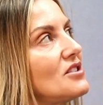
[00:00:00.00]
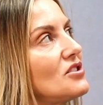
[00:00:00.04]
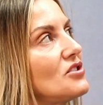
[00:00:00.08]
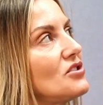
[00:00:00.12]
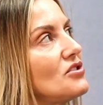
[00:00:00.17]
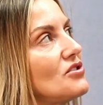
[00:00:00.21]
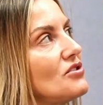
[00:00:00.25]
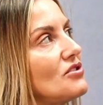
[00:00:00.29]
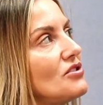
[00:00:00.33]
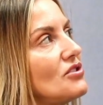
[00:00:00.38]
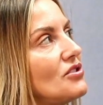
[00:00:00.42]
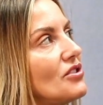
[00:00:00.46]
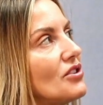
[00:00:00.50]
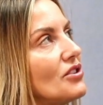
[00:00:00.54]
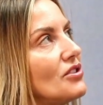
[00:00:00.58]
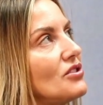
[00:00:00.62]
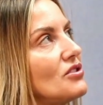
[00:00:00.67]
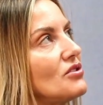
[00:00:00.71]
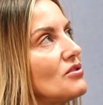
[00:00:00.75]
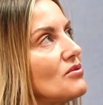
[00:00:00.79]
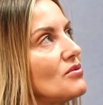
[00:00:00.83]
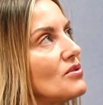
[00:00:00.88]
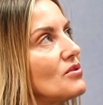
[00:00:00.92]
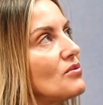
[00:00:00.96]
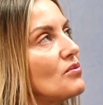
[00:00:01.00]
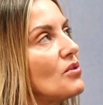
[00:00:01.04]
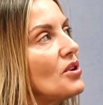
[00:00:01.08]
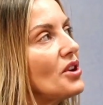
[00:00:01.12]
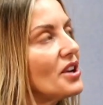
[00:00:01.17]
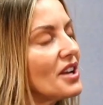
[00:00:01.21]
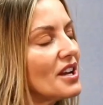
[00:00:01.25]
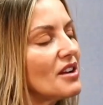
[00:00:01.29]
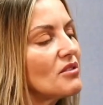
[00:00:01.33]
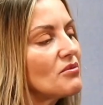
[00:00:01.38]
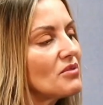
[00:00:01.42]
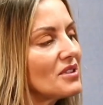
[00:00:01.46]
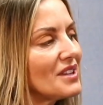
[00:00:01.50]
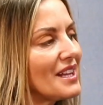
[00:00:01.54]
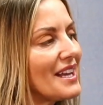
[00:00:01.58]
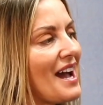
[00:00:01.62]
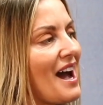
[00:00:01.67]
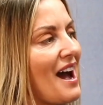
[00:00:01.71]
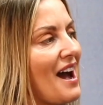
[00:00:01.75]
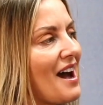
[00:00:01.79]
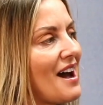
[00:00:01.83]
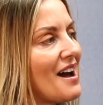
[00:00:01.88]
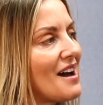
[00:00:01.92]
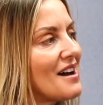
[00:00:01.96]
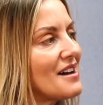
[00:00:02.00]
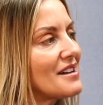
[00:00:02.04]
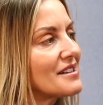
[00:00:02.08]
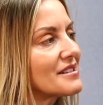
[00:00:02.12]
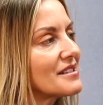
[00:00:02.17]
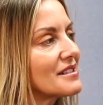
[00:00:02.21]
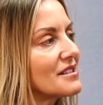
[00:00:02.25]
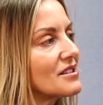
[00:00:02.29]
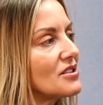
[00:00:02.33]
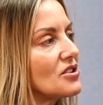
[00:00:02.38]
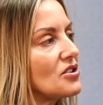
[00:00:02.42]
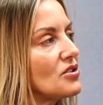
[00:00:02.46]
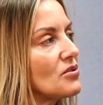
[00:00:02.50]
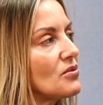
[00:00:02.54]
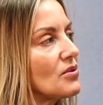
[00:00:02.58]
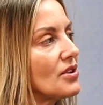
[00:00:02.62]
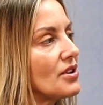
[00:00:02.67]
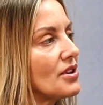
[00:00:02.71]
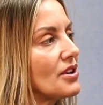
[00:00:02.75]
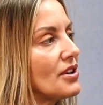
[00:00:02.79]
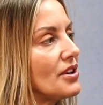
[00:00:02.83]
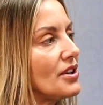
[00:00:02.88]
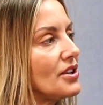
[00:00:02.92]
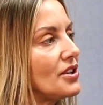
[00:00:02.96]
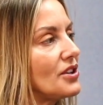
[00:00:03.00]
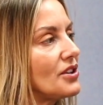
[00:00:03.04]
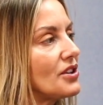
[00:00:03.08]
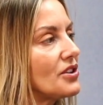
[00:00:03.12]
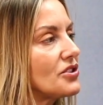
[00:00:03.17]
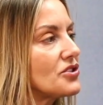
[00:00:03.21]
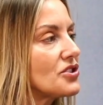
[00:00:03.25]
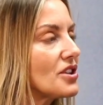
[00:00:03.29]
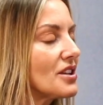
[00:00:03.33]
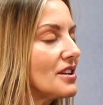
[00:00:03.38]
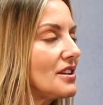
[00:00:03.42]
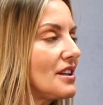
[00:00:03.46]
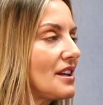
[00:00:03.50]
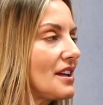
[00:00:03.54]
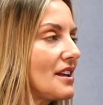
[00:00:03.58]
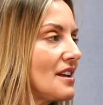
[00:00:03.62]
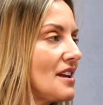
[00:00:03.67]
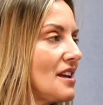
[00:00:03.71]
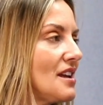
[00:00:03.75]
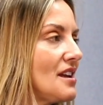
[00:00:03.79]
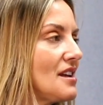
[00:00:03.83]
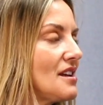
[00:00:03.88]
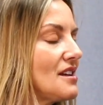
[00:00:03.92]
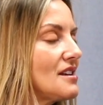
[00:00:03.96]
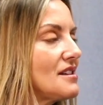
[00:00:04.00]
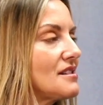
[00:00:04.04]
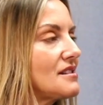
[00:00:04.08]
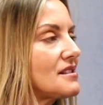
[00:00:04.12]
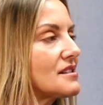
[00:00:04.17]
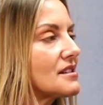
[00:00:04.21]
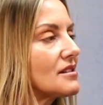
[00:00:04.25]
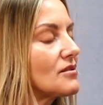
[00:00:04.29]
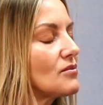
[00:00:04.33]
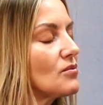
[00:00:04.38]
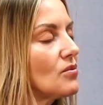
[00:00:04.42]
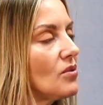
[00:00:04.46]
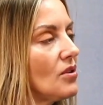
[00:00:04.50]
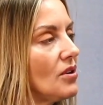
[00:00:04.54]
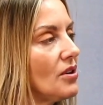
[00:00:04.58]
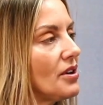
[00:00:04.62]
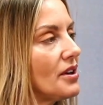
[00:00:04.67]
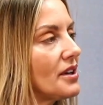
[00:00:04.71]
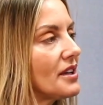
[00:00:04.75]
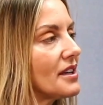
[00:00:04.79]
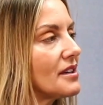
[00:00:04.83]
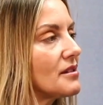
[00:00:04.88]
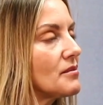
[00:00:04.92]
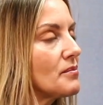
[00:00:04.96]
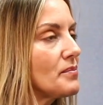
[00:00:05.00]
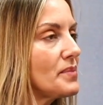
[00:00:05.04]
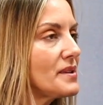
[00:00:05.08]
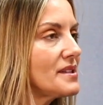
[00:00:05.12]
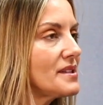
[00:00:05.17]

you were working really hard and you were juggling kids and work and